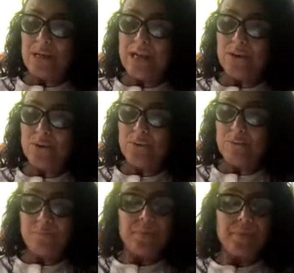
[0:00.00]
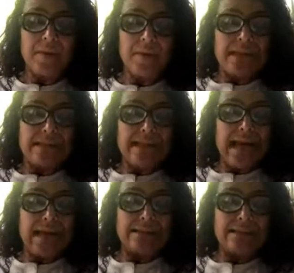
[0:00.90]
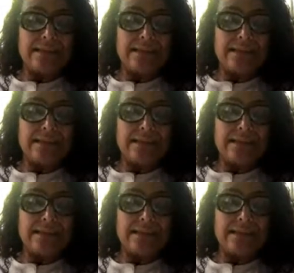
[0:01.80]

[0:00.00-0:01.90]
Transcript: you that